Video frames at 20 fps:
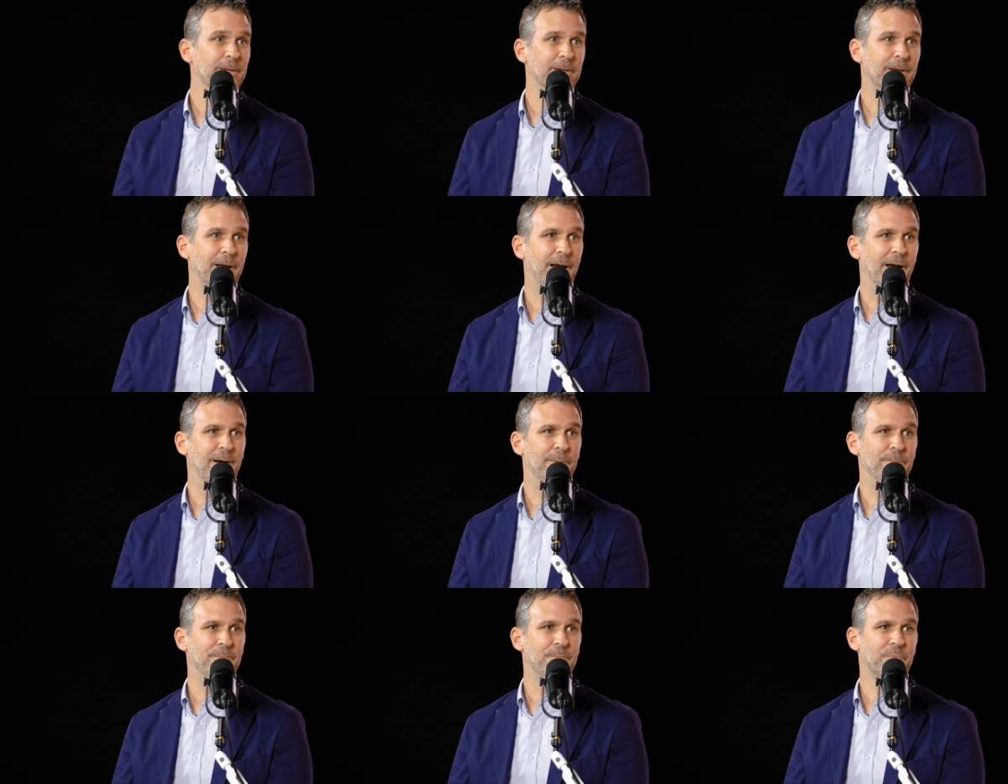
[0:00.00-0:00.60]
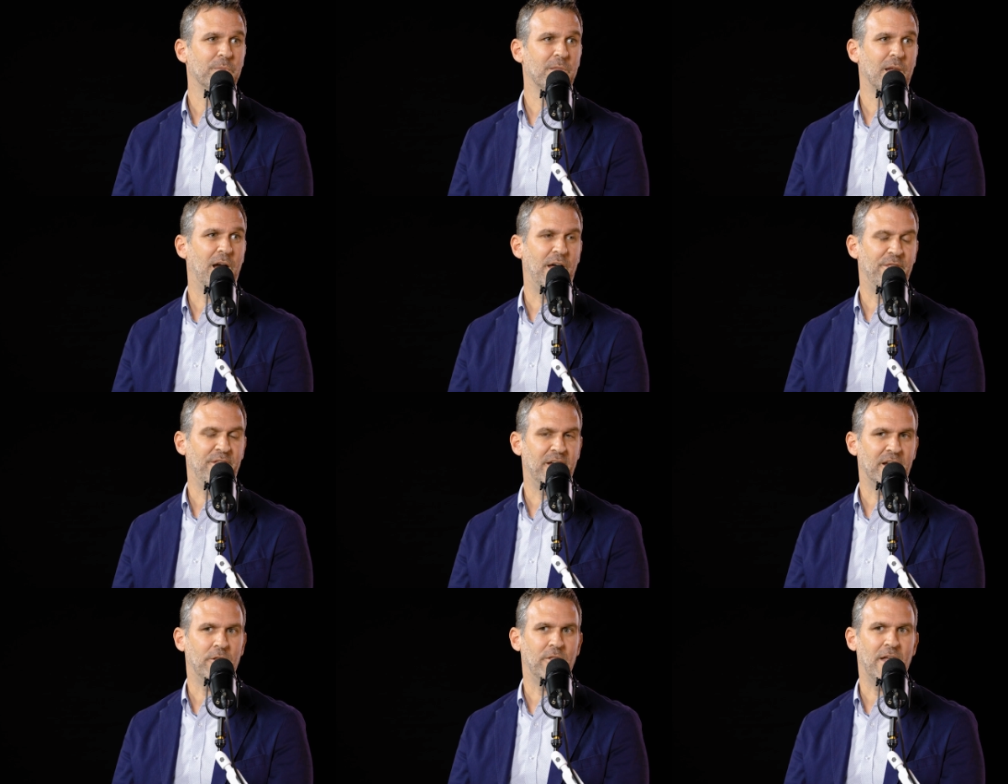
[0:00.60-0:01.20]
I
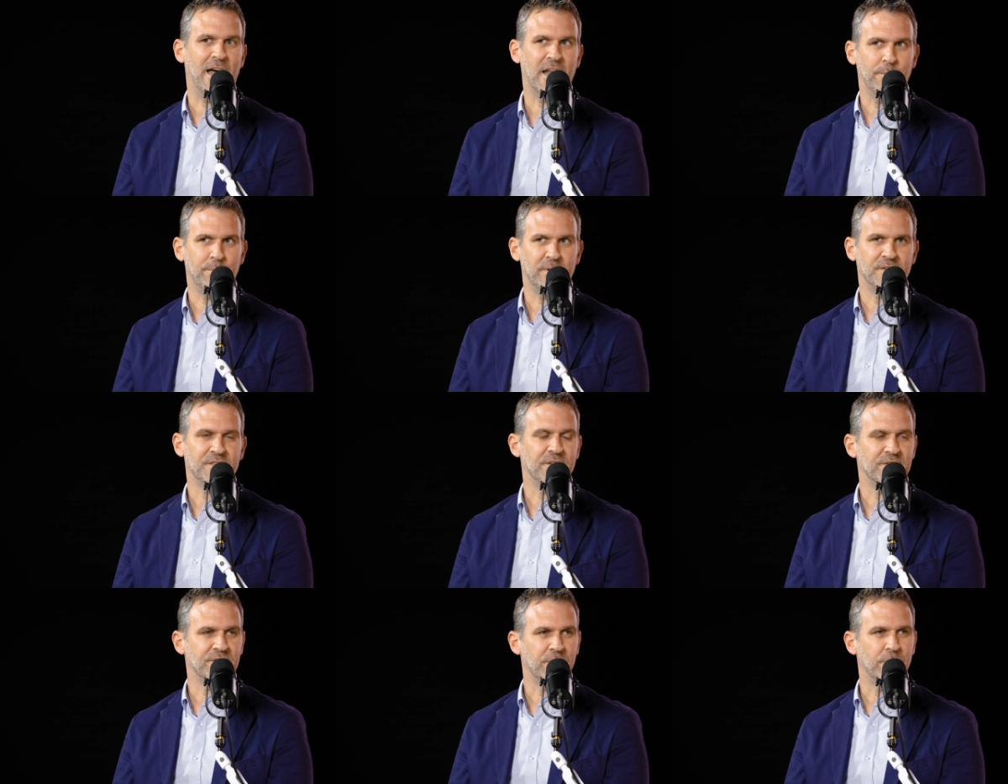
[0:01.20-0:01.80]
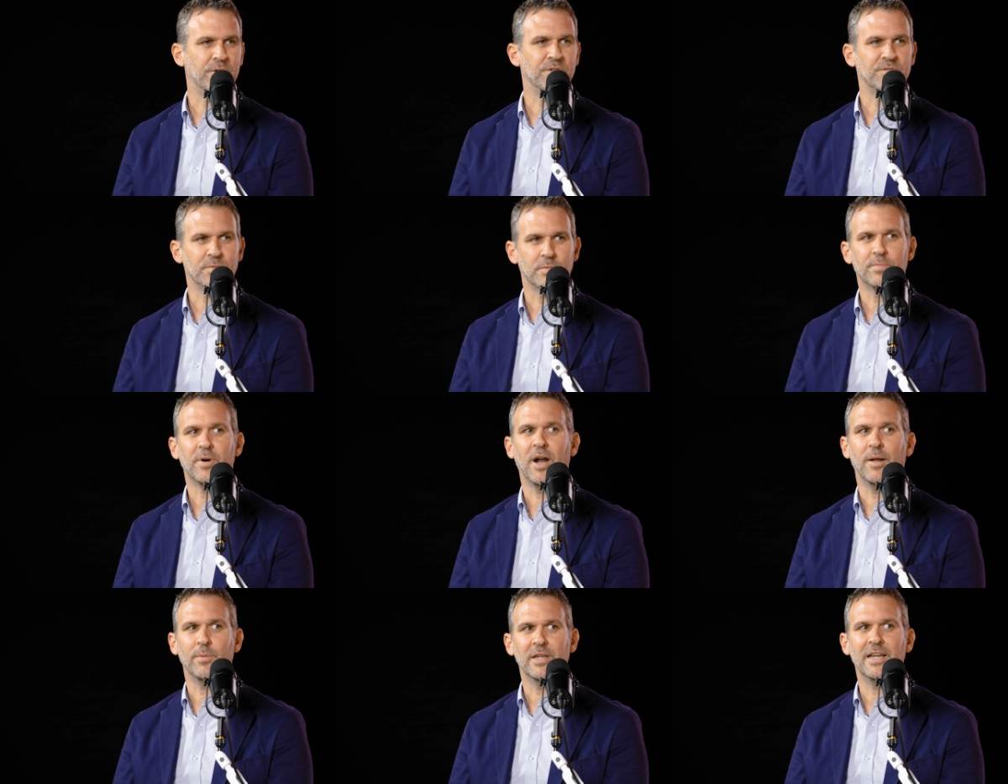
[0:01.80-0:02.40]
think a lot of business owners would
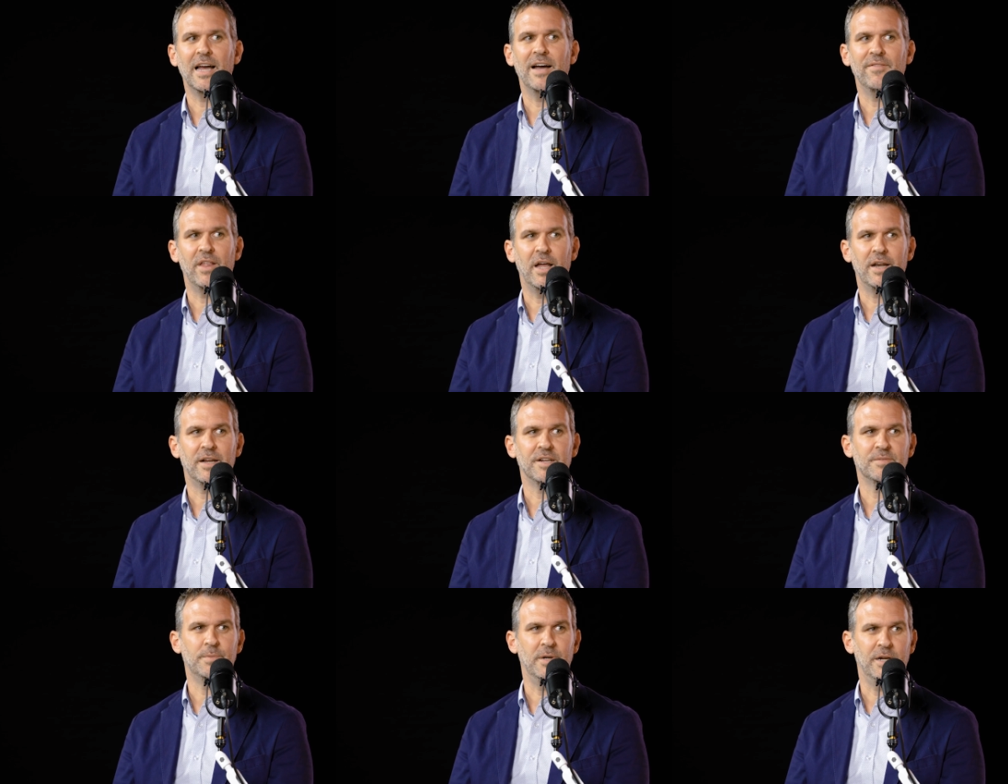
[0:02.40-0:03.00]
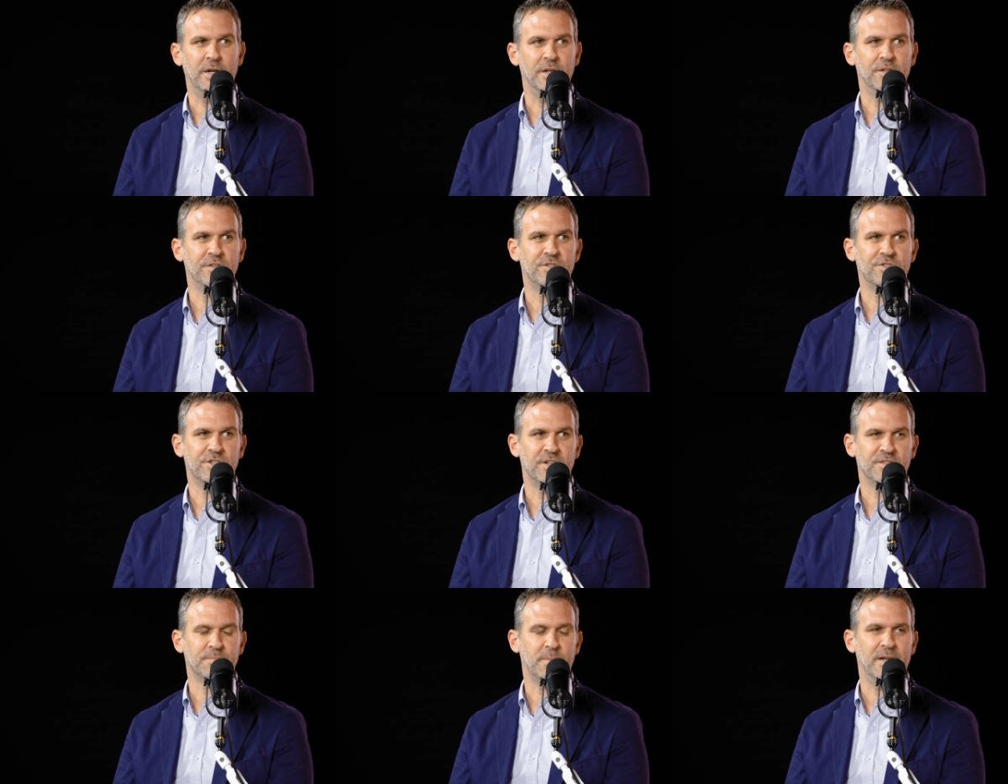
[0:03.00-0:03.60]
probably have that experience
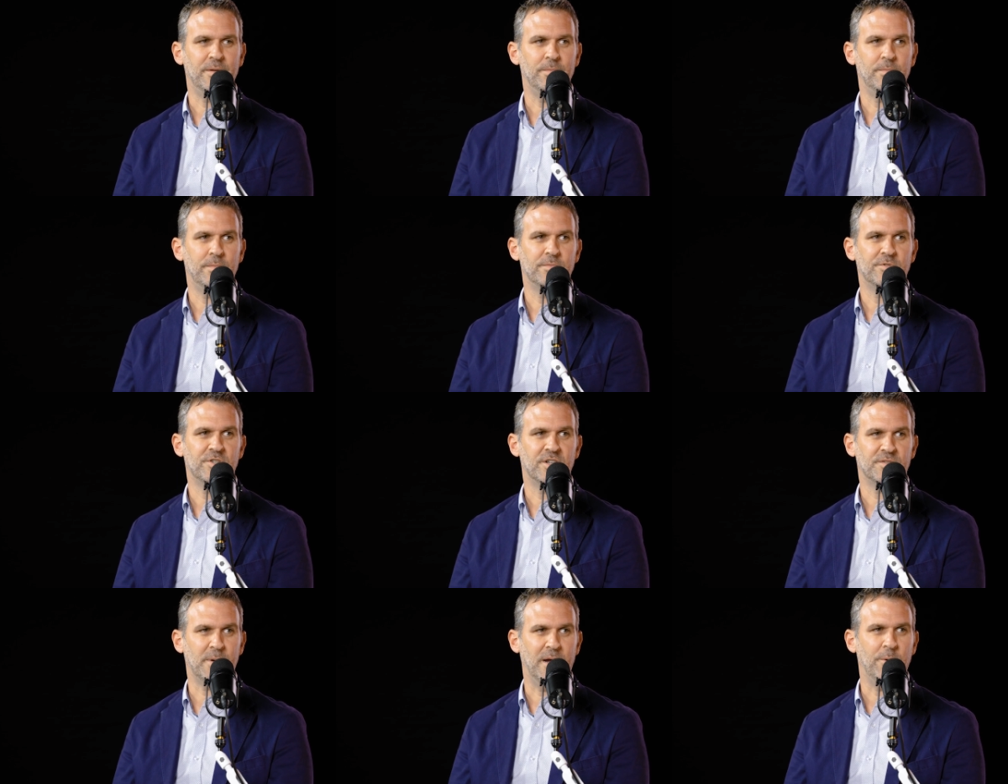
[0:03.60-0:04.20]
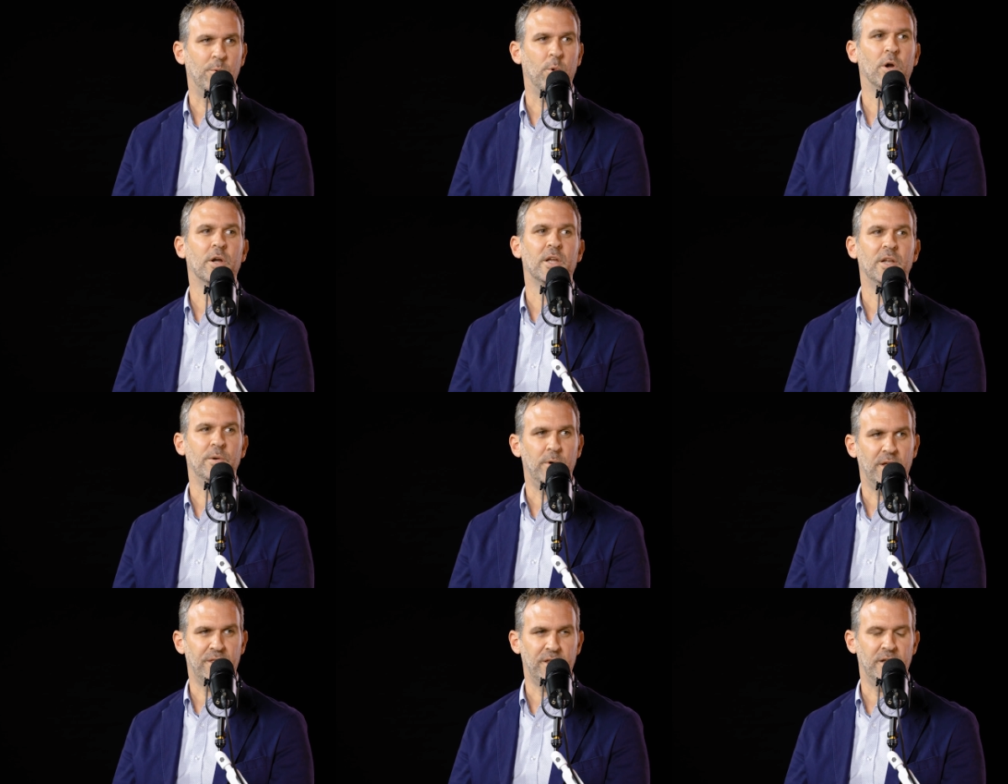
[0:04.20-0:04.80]
just by
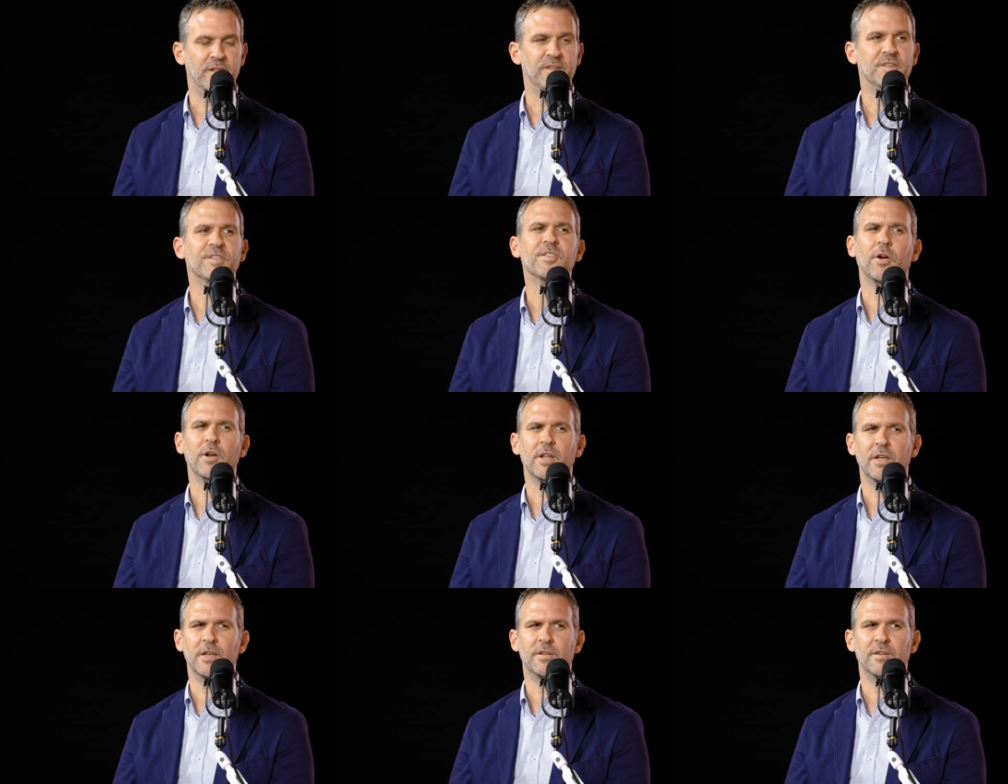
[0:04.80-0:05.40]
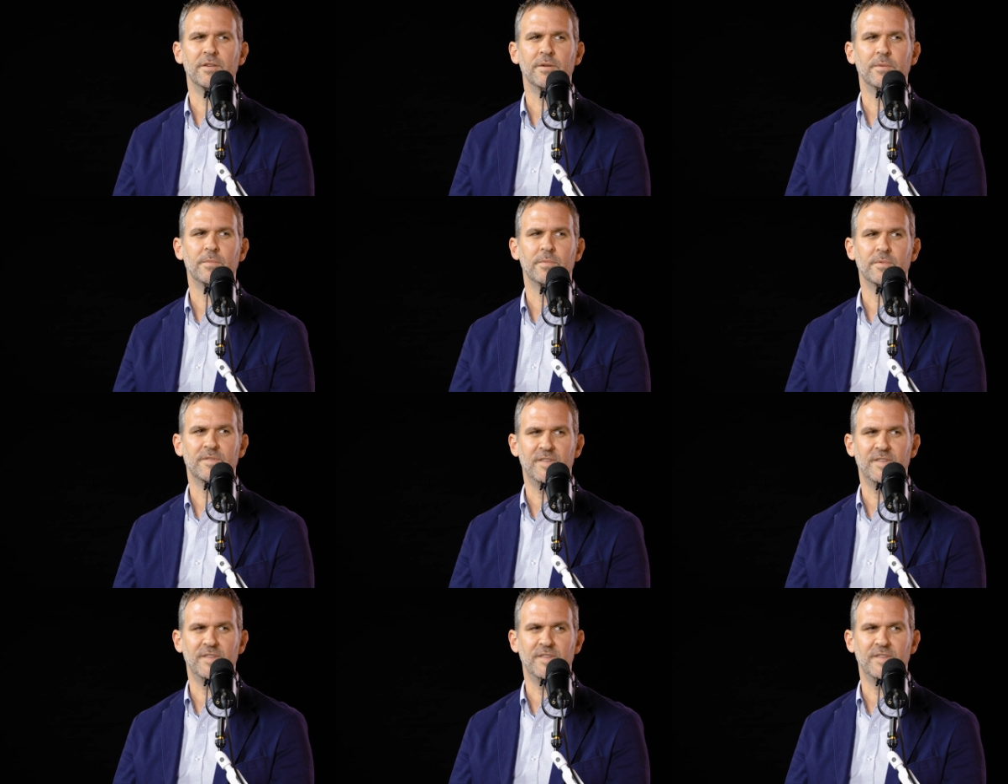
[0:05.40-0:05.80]
working with it and starting to